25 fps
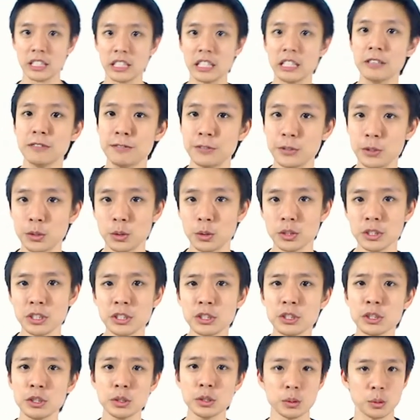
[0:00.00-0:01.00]
if you only
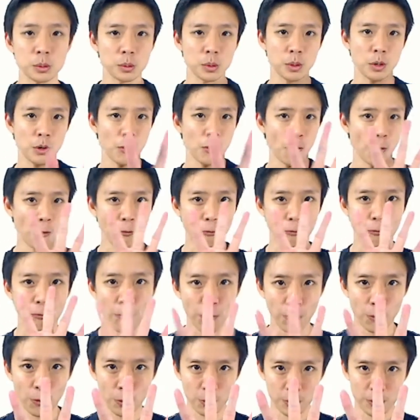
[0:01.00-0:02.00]
do
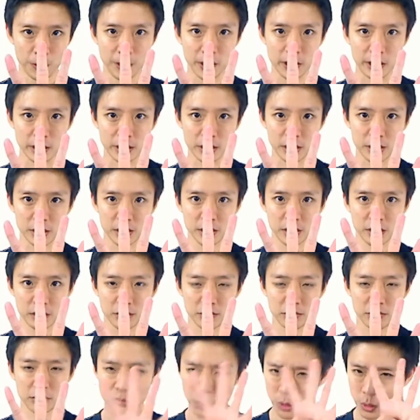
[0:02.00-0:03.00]
four things,
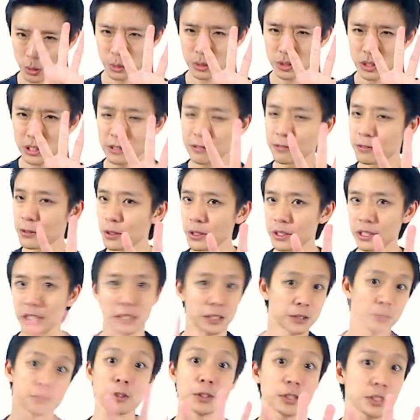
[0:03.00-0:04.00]
only four
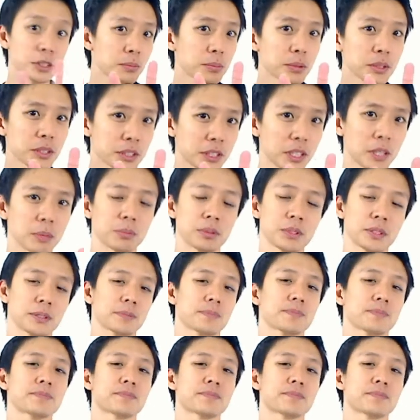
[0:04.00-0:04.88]
things, four simple steps.